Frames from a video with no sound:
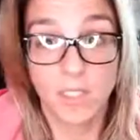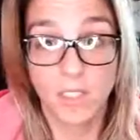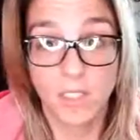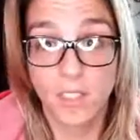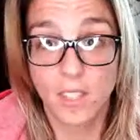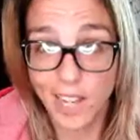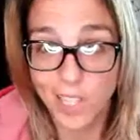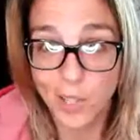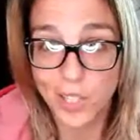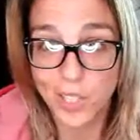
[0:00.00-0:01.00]
the audio
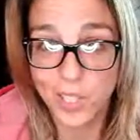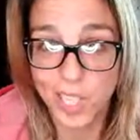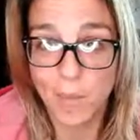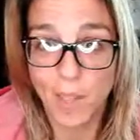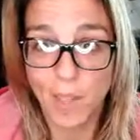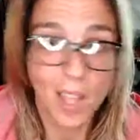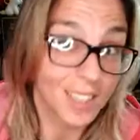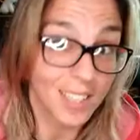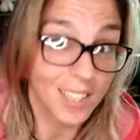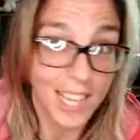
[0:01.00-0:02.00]
set up.
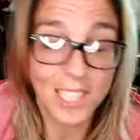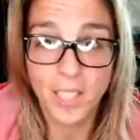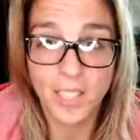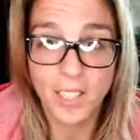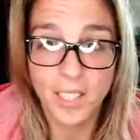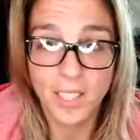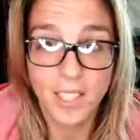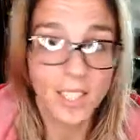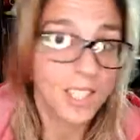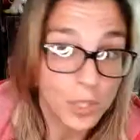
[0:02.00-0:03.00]
Last week,
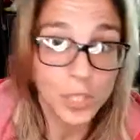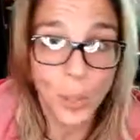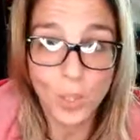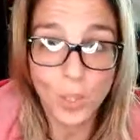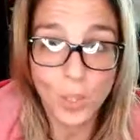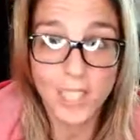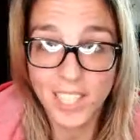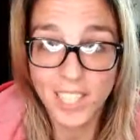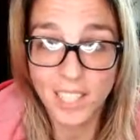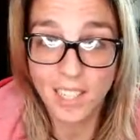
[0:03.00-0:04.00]
it was totally
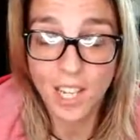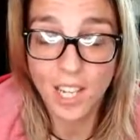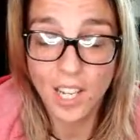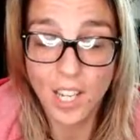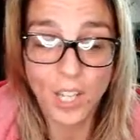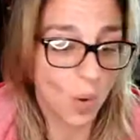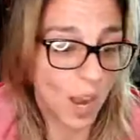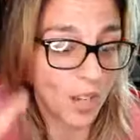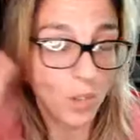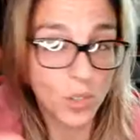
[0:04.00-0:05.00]
clear. So I
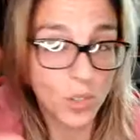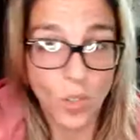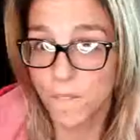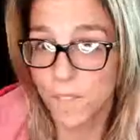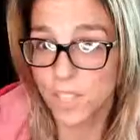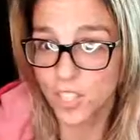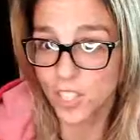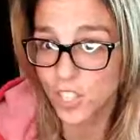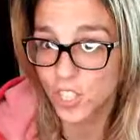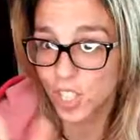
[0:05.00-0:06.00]
don't know if this is
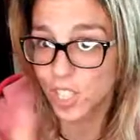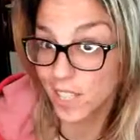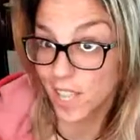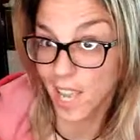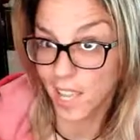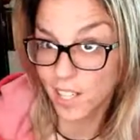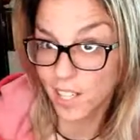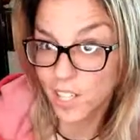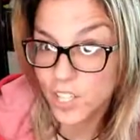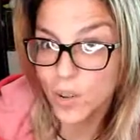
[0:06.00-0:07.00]
just like the energy
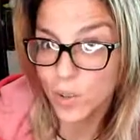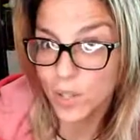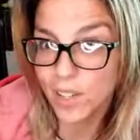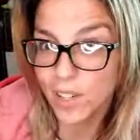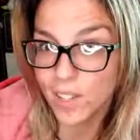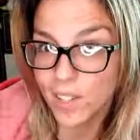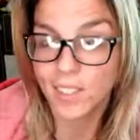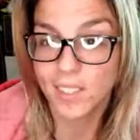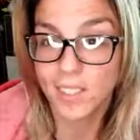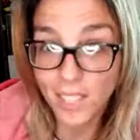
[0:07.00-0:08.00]
going on
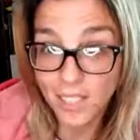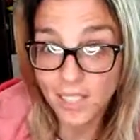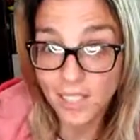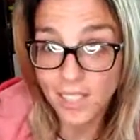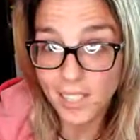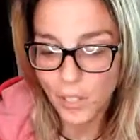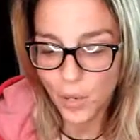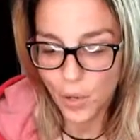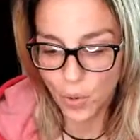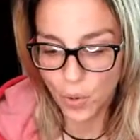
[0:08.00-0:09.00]
lately,
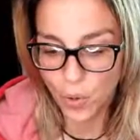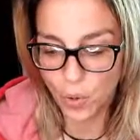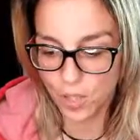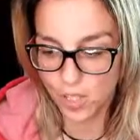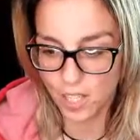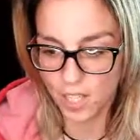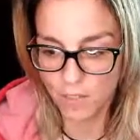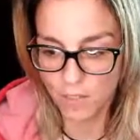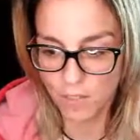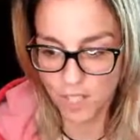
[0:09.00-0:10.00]
or if
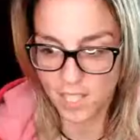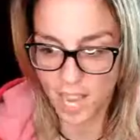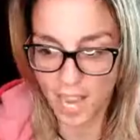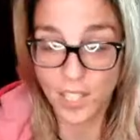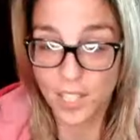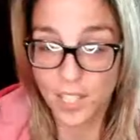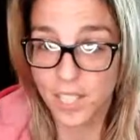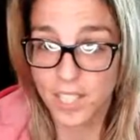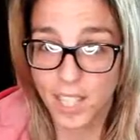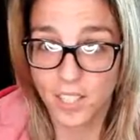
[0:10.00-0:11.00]
this is actually a
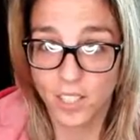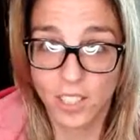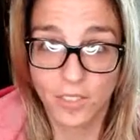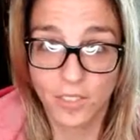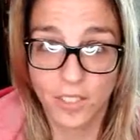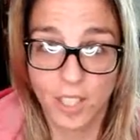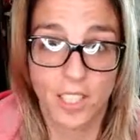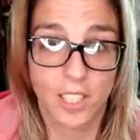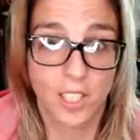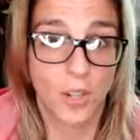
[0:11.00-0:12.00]
technical difficulty.
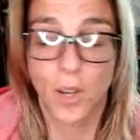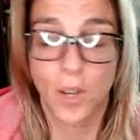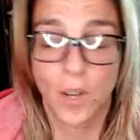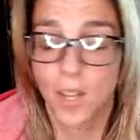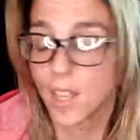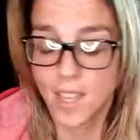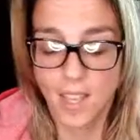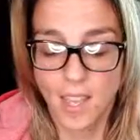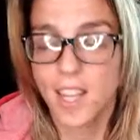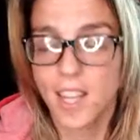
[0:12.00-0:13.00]
So
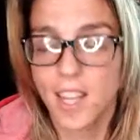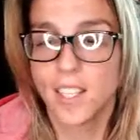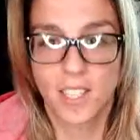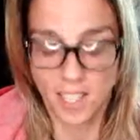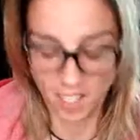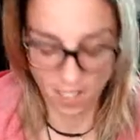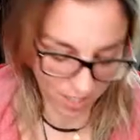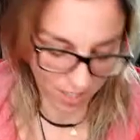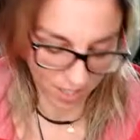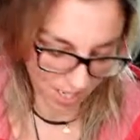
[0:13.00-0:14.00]
any advice any of you
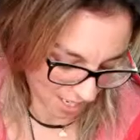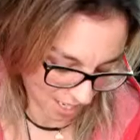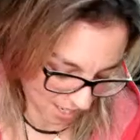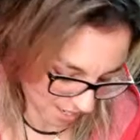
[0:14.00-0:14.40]
guys got there?